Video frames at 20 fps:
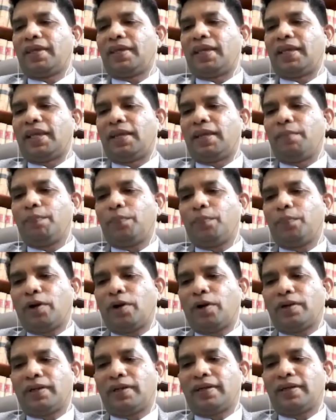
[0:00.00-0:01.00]

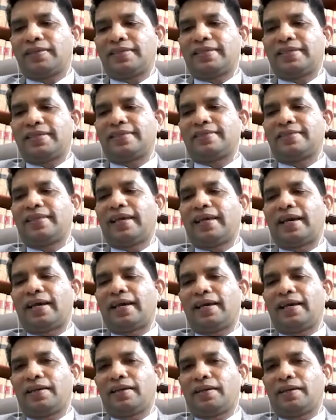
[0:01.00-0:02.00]
importance is
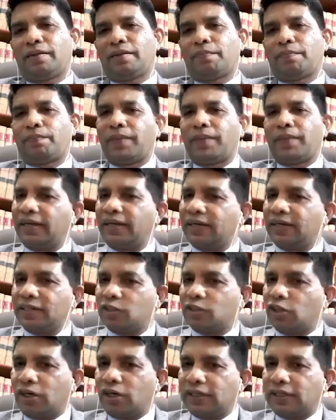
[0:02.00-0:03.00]
there, but it
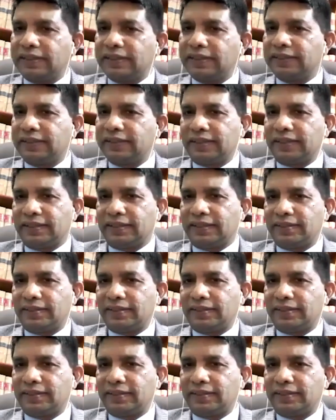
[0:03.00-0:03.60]
is not urgent.